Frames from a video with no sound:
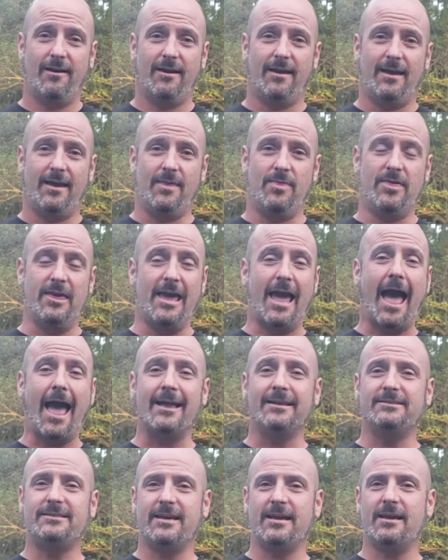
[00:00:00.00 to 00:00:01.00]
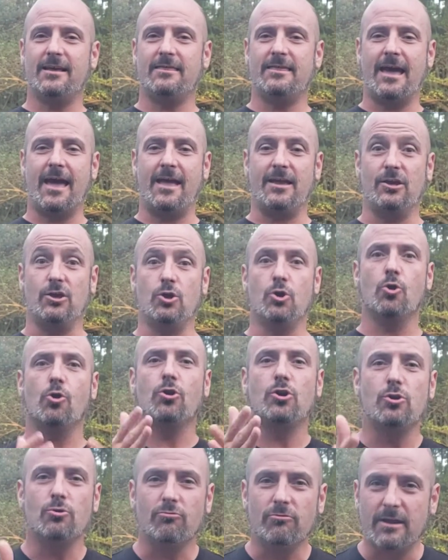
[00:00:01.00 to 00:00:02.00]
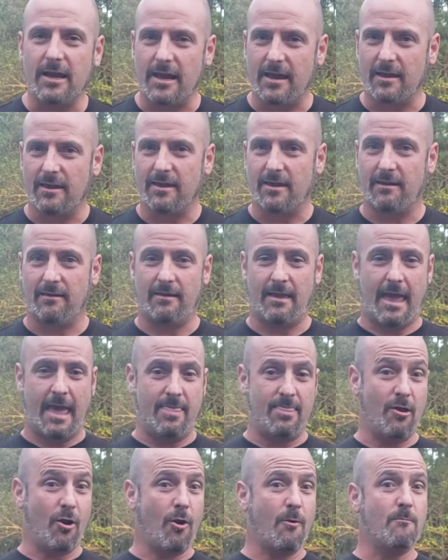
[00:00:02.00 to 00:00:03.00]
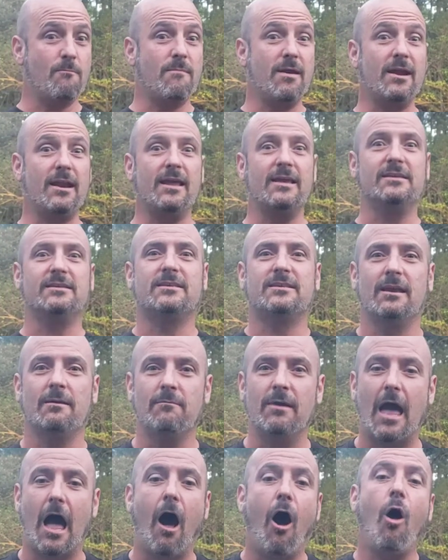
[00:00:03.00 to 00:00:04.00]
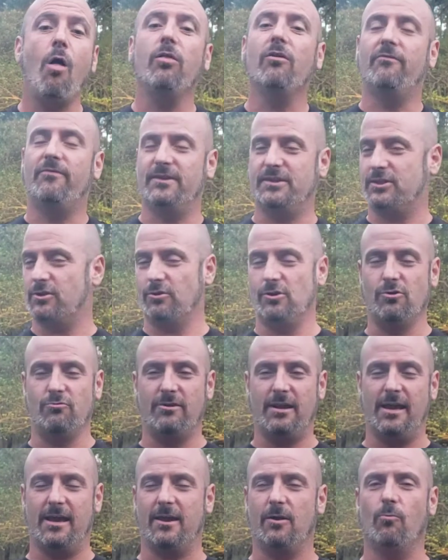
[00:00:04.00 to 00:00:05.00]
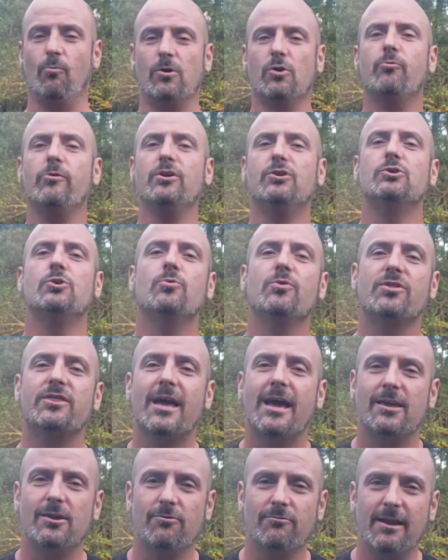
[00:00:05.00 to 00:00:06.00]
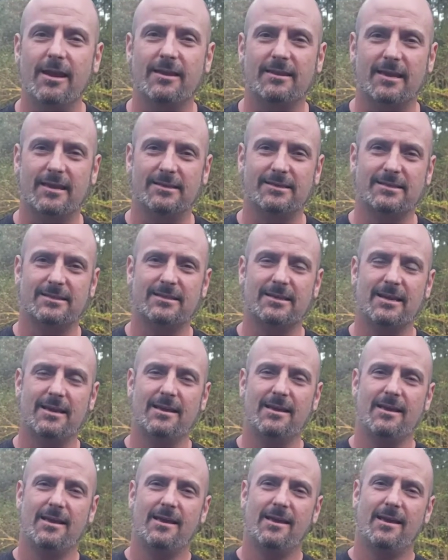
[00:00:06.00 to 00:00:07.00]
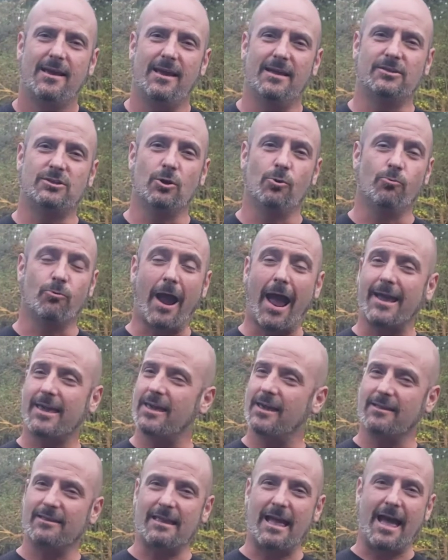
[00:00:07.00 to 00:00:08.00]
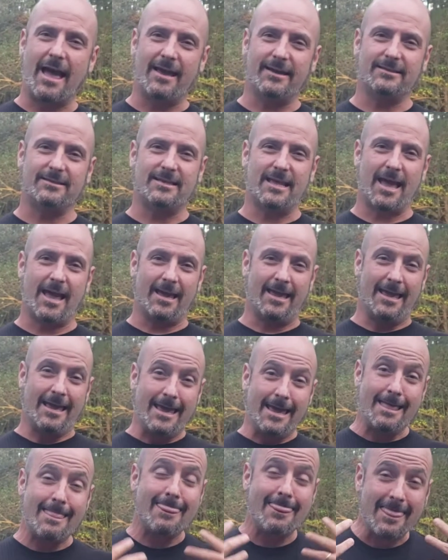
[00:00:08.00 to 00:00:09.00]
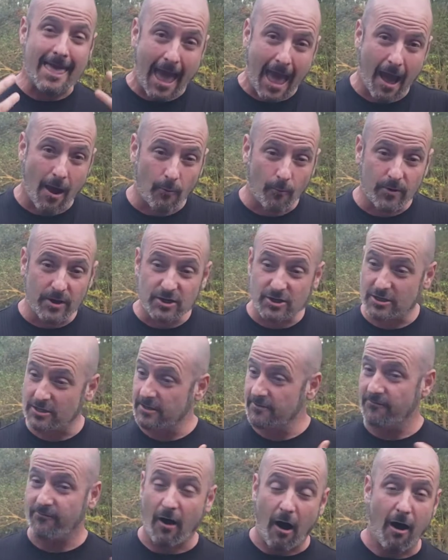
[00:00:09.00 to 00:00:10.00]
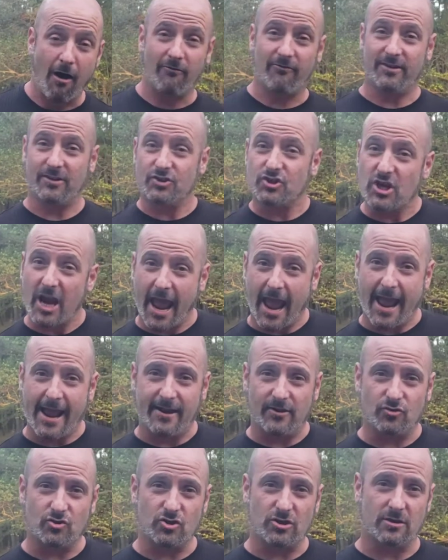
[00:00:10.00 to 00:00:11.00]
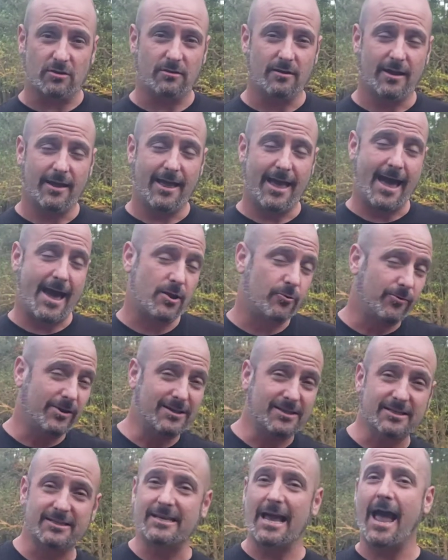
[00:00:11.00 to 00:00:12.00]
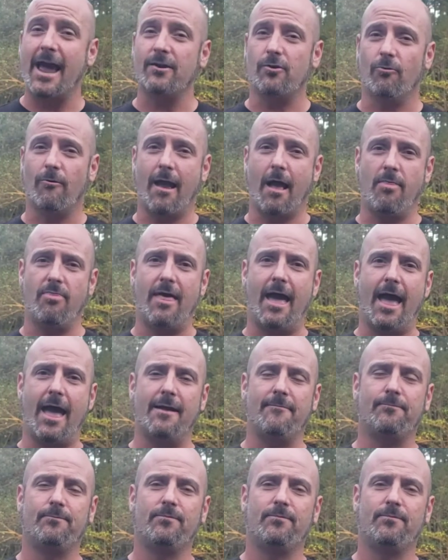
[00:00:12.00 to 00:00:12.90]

And the idea that you're unique and there are many, all of us are unique. And what do we do with that uniqueness? And to recognize that in that we should evolve and change. And how do we design around that?